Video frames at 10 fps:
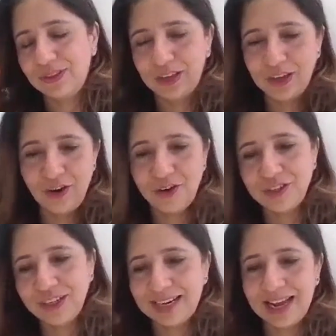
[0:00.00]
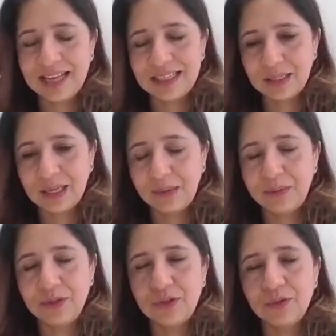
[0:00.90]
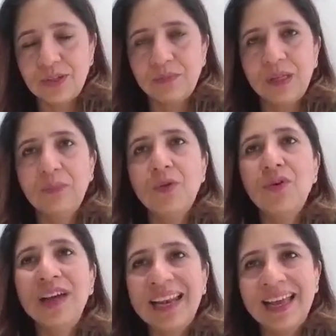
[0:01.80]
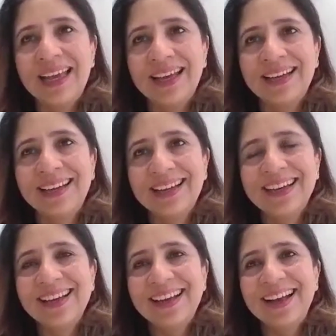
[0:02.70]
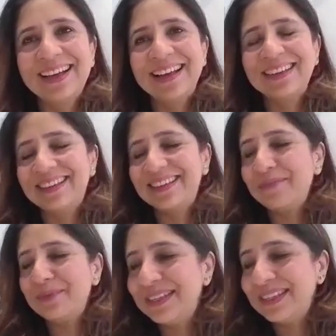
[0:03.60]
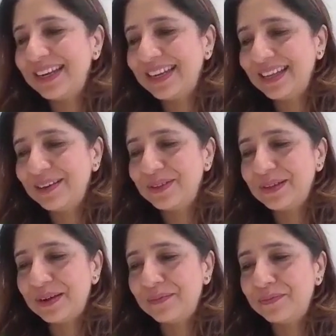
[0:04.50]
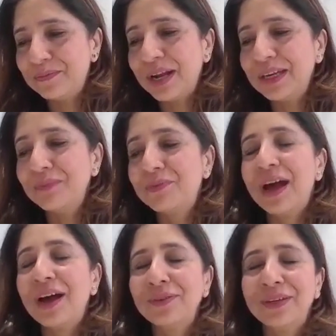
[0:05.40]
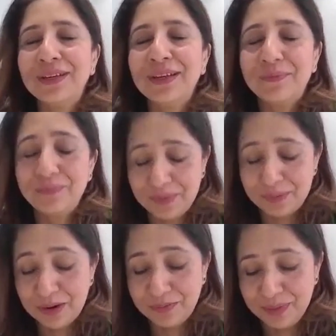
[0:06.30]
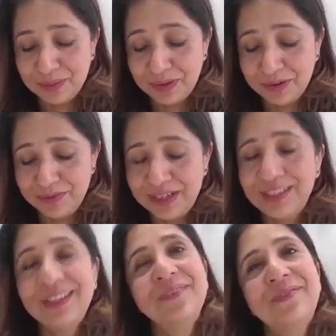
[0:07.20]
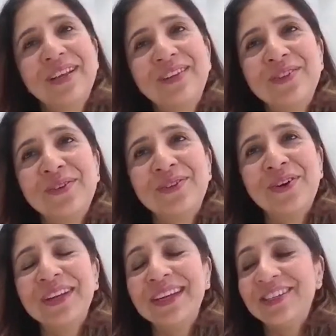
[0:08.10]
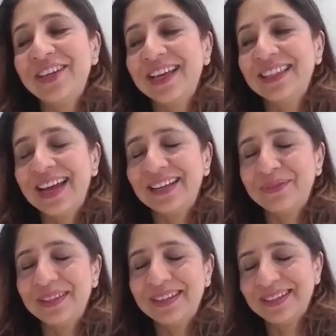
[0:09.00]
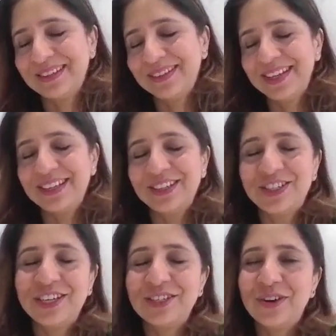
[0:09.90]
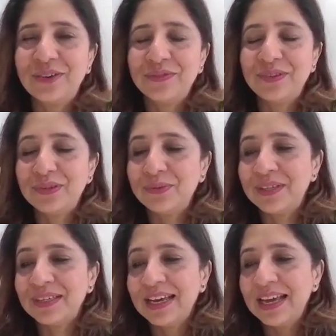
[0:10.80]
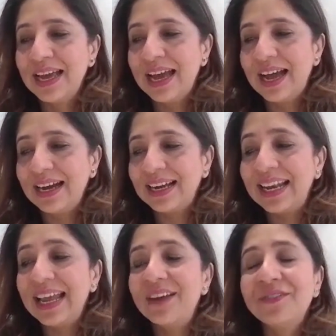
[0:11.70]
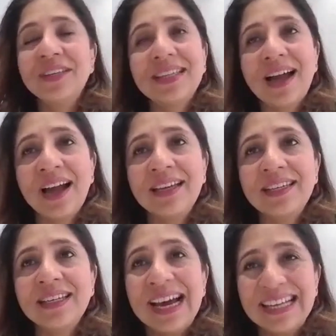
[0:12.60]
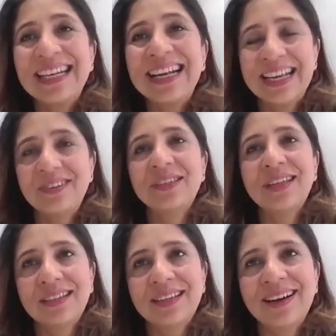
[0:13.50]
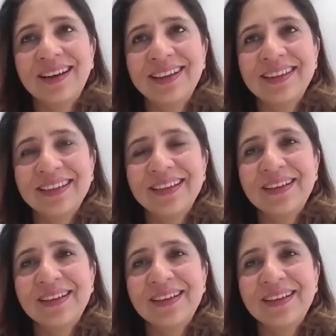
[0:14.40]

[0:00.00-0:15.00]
the chaotic landscape into something more clear. As someone said, I think it was Brenny Brown, and my very dear friend Joe Jolly shared that with us on the Interchange conference, was clear is kind and unclear is unkind.